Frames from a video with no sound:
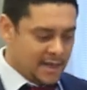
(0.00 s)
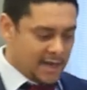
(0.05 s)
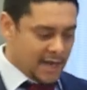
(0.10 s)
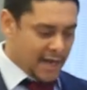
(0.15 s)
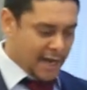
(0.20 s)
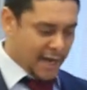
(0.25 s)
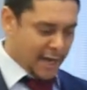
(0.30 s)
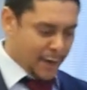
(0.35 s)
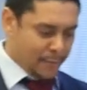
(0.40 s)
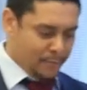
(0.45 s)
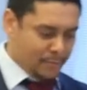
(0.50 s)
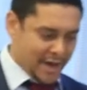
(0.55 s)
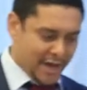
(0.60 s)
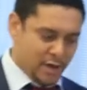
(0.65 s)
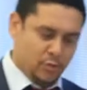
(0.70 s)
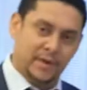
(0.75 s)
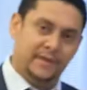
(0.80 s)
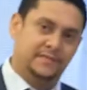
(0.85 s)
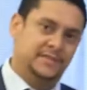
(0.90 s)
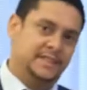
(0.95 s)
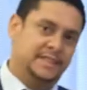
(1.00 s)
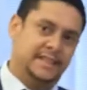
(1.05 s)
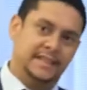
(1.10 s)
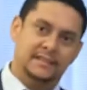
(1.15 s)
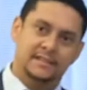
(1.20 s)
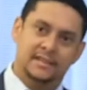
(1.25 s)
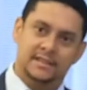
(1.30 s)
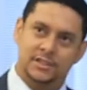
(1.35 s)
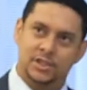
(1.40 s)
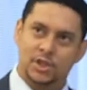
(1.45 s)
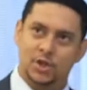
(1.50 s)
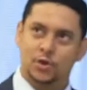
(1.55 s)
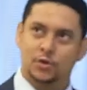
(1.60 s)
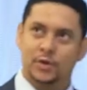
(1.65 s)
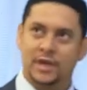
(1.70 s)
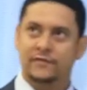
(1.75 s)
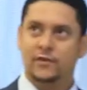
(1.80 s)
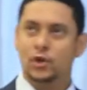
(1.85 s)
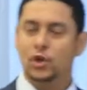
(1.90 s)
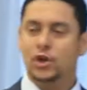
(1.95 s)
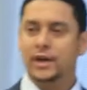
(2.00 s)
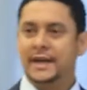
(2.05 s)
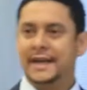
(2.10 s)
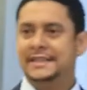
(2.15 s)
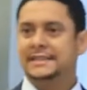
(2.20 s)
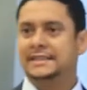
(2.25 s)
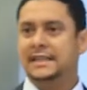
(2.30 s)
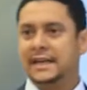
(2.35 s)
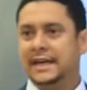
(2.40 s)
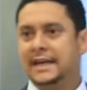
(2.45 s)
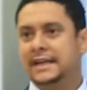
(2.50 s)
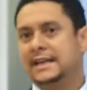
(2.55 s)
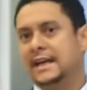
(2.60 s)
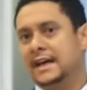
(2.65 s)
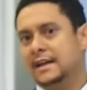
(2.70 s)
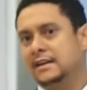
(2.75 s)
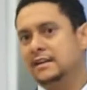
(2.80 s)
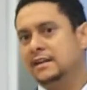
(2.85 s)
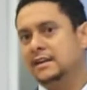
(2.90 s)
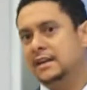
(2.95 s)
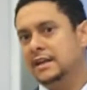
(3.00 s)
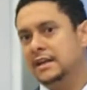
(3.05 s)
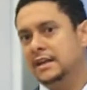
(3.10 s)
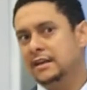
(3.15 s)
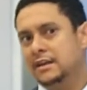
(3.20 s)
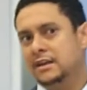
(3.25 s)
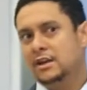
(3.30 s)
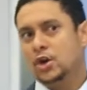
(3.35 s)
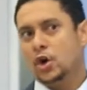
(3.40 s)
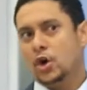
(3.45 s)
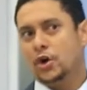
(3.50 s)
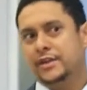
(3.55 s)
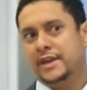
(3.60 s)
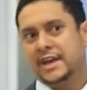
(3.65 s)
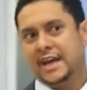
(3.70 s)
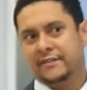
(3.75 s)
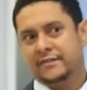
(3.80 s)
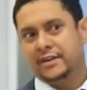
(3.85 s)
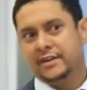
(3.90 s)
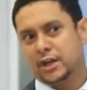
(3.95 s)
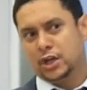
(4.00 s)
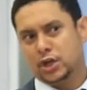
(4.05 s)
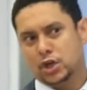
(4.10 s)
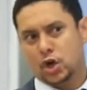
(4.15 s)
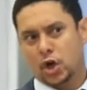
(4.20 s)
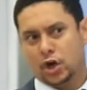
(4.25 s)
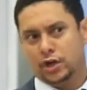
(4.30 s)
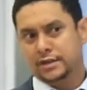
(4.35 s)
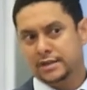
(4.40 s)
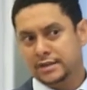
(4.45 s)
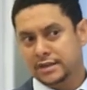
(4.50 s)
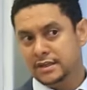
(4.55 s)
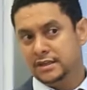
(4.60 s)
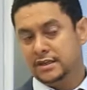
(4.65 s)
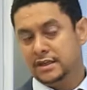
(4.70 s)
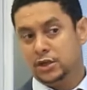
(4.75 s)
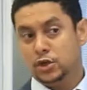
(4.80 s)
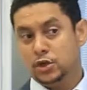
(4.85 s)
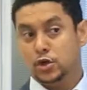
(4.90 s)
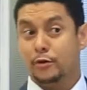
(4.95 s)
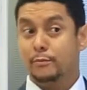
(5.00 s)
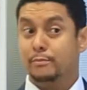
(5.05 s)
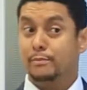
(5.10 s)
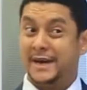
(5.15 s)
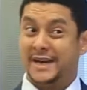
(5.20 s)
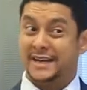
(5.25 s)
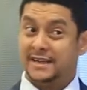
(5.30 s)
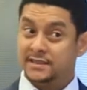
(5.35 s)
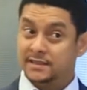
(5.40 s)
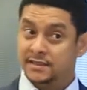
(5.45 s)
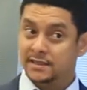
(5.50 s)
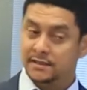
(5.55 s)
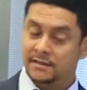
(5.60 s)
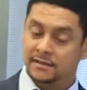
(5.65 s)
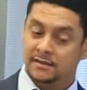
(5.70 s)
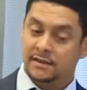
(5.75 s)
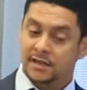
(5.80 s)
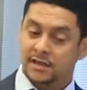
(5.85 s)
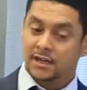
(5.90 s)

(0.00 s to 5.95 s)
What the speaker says: And we've seen this. So if you look at trade currently on the African continent in comparison